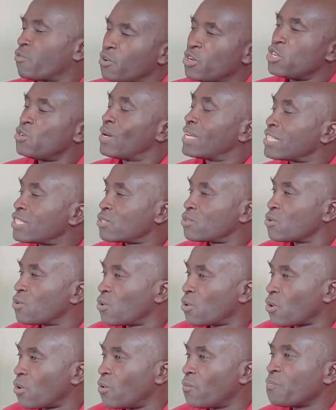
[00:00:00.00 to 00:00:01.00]
for new ones to
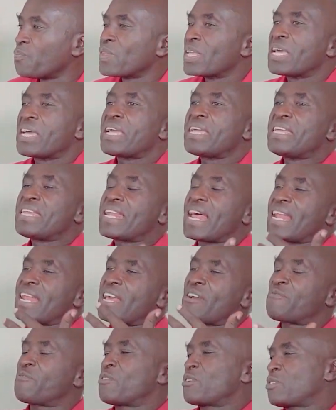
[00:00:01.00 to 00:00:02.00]
grow in an
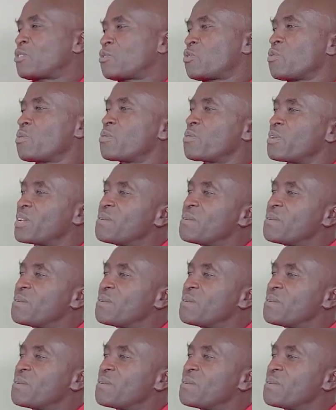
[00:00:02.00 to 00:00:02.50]
effort to